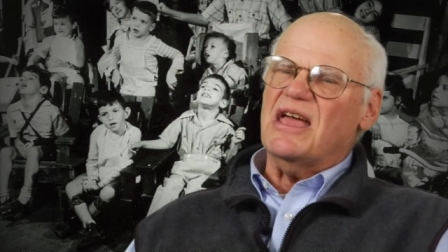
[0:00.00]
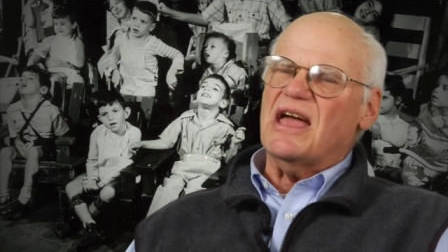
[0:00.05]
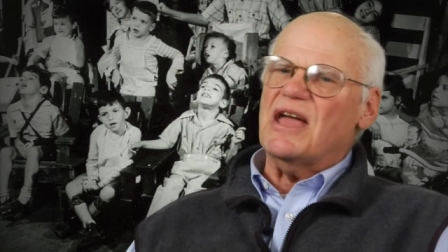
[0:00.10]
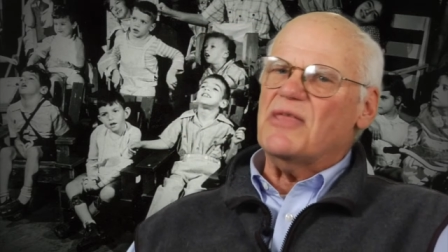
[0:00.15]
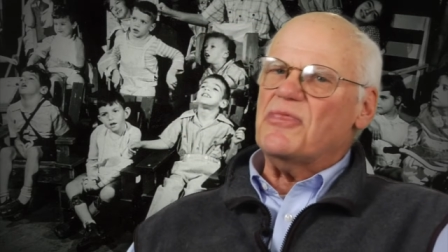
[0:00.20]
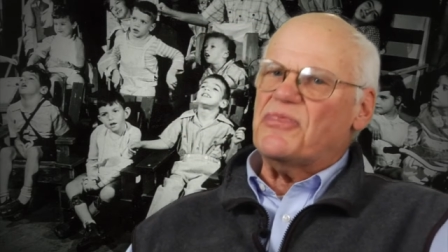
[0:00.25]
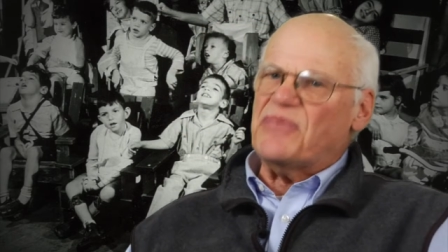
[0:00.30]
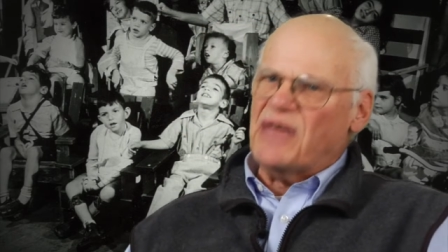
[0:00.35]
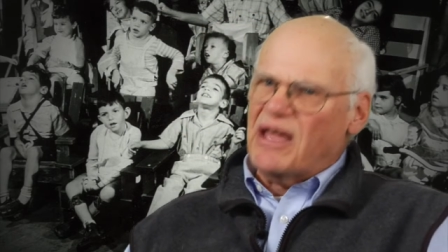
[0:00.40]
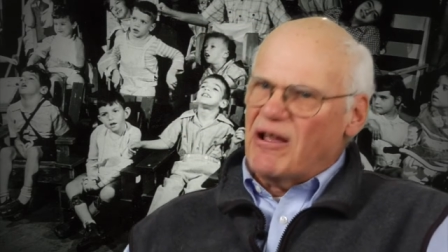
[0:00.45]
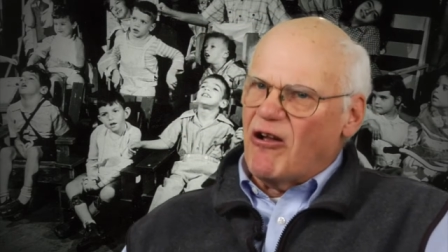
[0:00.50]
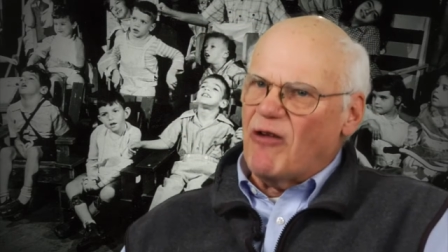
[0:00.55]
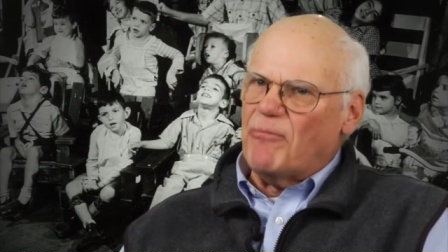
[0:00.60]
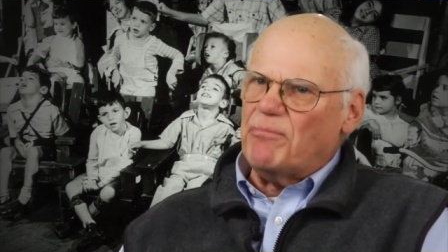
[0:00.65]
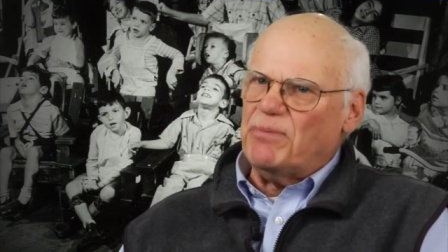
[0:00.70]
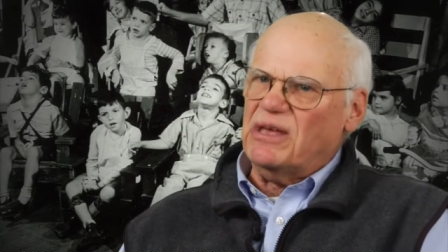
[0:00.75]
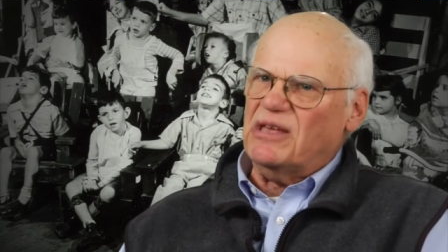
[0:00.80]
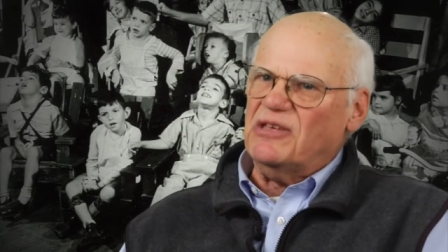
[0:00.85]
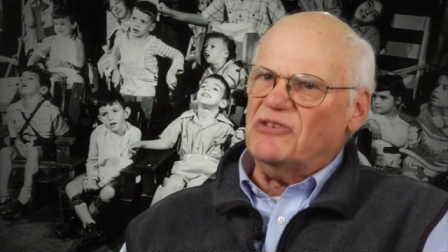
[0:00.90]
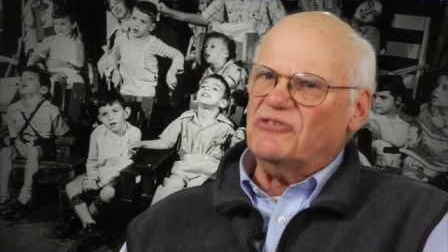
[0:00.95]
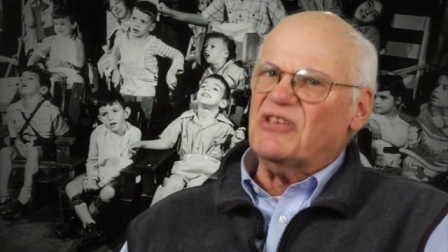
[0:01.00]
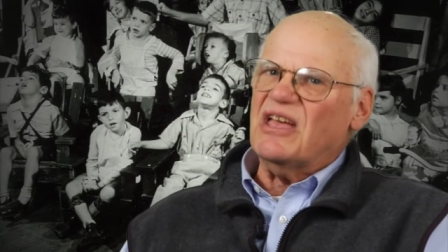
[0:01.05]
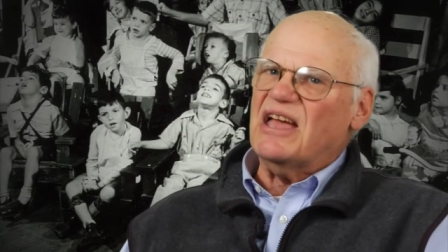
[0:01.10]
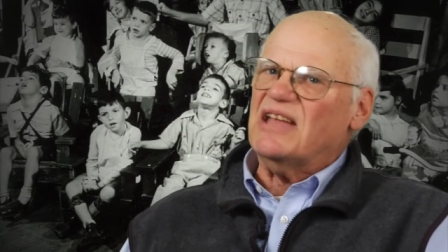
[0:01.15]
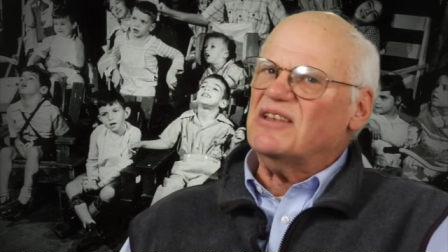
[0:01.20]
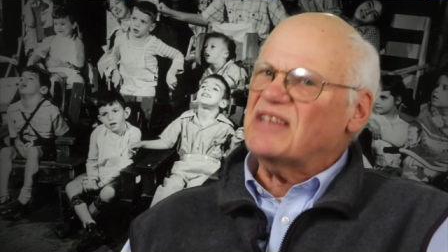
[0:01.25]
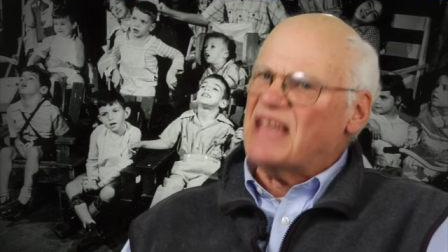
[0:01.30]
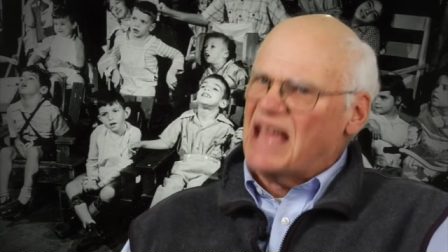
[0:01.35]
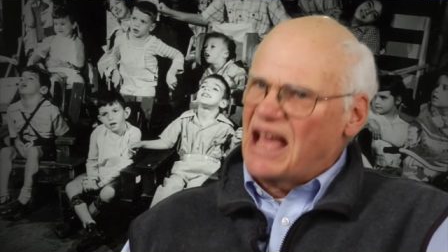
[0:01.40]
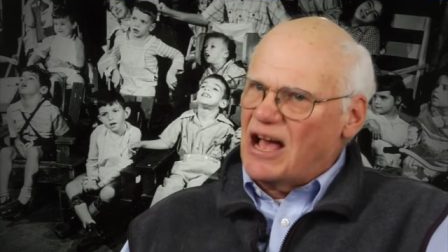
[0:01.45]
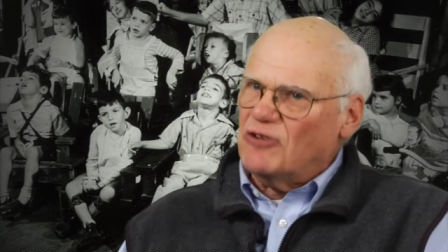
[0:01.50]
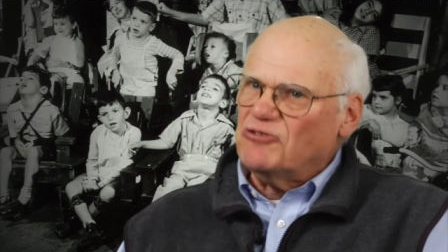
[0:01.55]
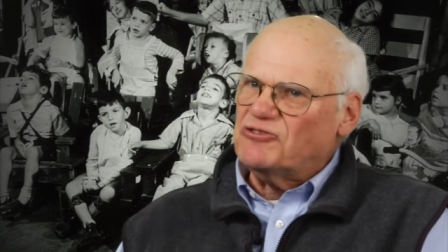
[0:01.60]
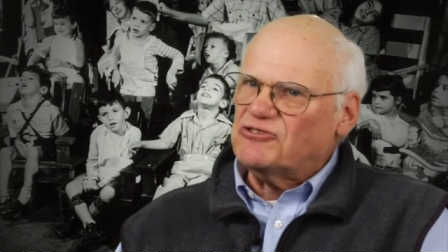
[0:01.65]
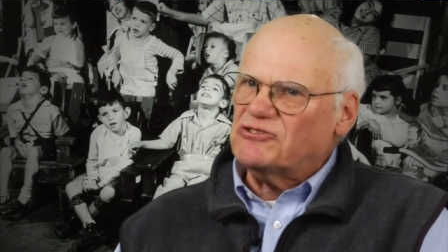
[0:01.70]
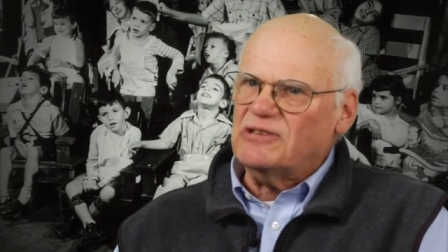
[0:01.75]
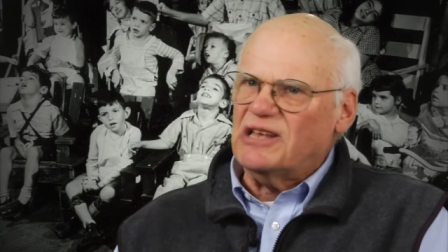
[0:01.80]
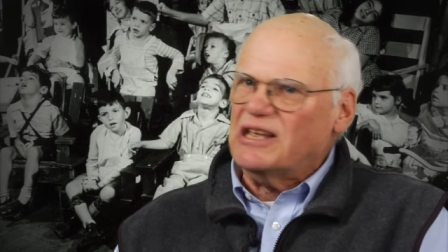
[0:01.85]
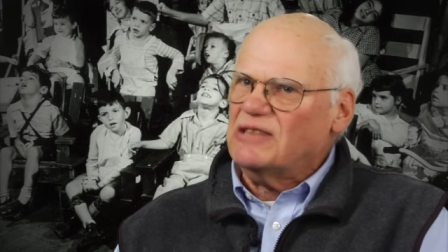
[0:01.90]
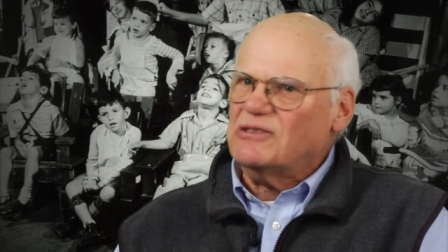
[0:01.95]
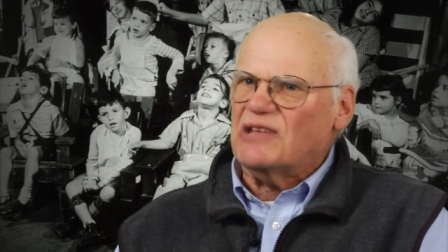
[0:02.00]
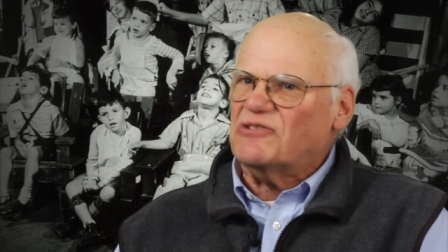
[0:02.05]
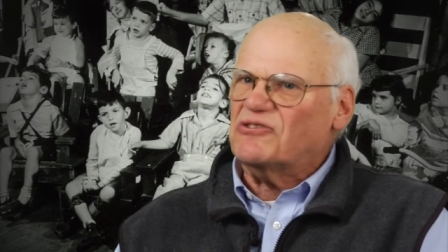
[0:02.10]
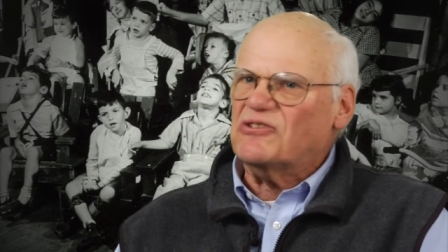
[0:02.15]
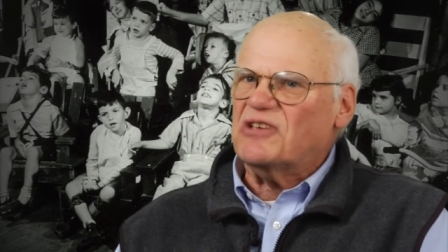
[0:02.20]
and therapies and counseling that's